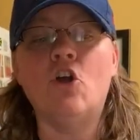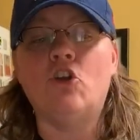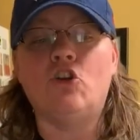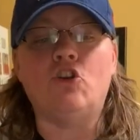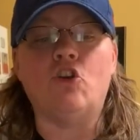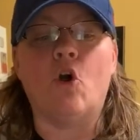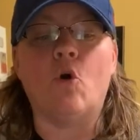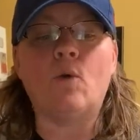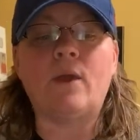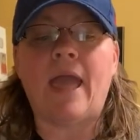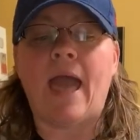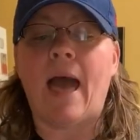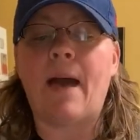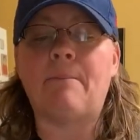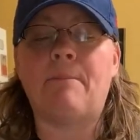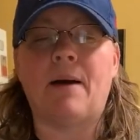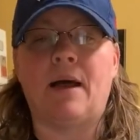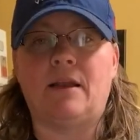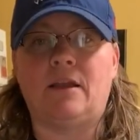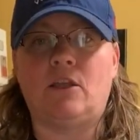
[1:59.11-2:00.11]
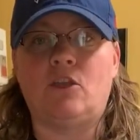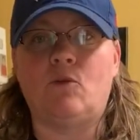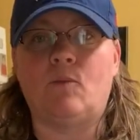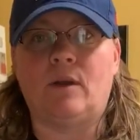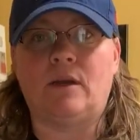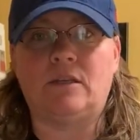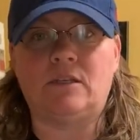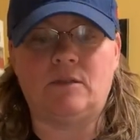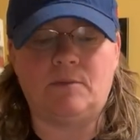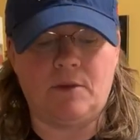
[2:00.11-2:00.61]
No cap on it. You
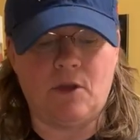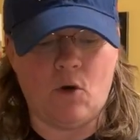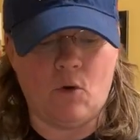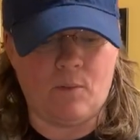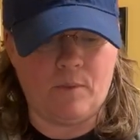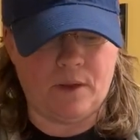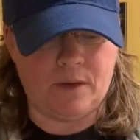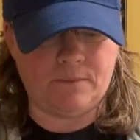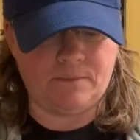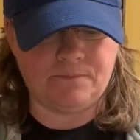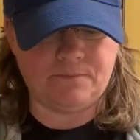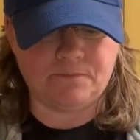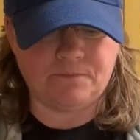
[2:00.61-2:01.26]
want it to be open.